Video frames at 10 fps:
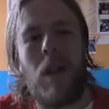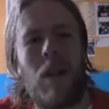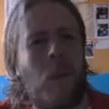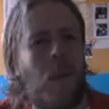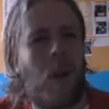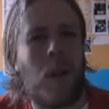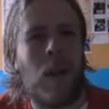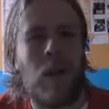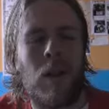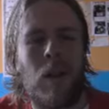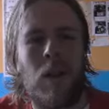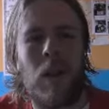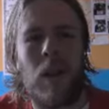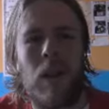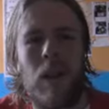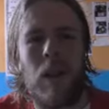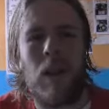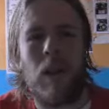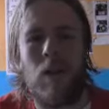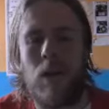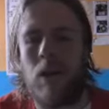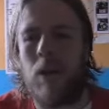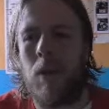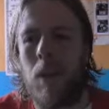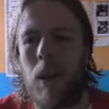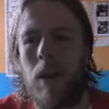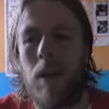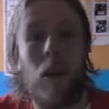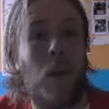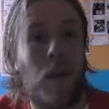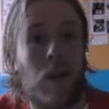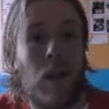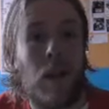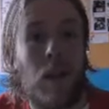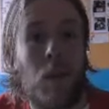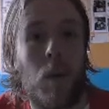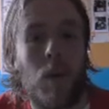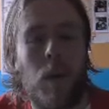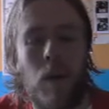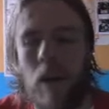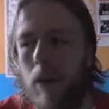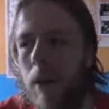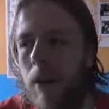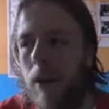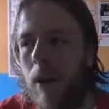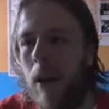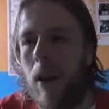kind of permeates a lot of the Doctor's companions, especially in the modern series.